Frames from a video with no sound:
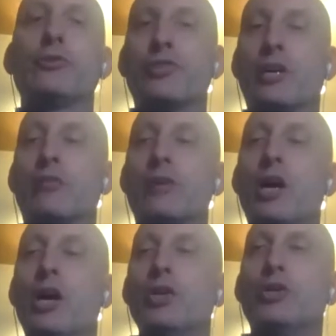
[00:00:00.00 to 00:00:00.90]
self
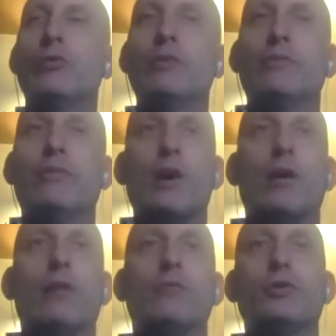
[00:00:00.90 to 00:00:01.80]
to
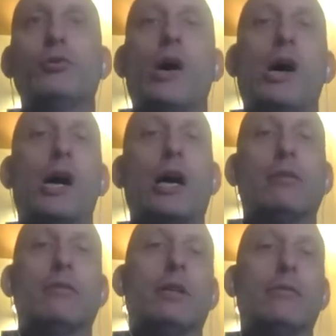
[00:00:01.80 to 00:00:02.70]
evolve to a
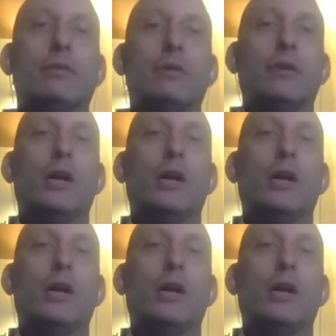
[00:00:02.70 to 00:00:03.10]
higher level